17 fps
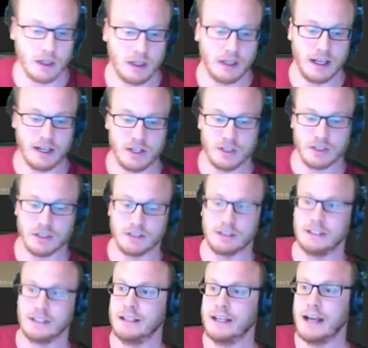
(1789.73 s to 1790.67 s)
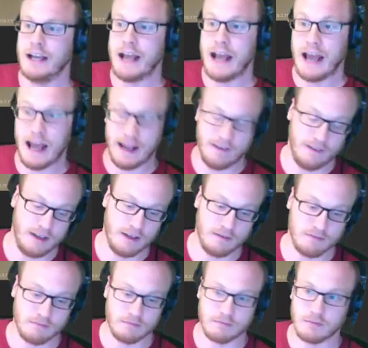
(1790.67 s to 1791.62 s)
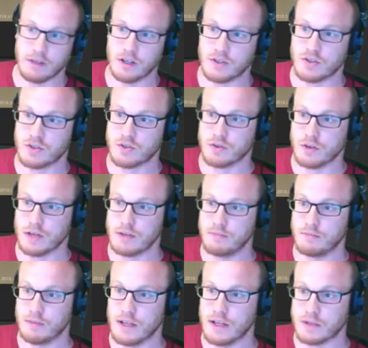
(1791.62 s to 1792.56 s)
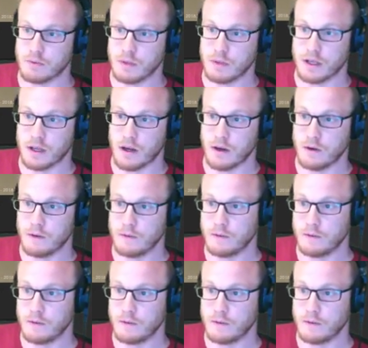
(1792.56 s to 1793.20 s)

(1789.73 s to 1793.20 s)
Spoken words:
connection, and then a stream as we go.